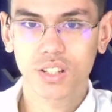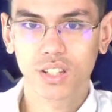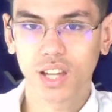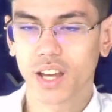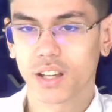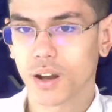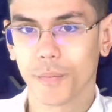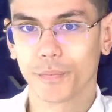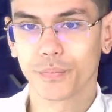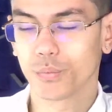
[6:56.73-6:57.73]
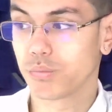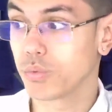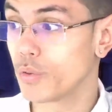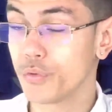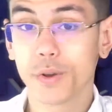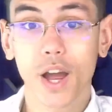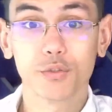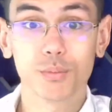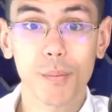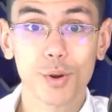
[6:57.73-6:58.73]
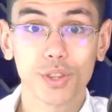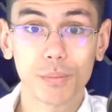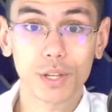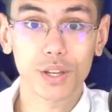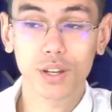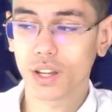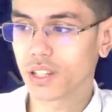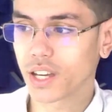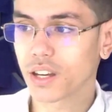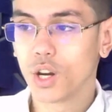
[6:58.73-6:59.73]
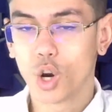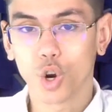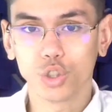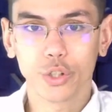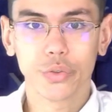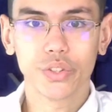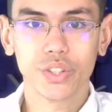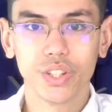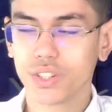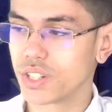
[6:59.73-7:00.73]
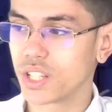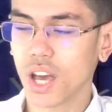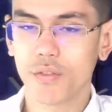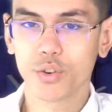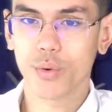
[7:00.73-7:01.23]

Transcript: Like, um, if you guys remember at the beginning, and like earlier in the season, Kevin Durant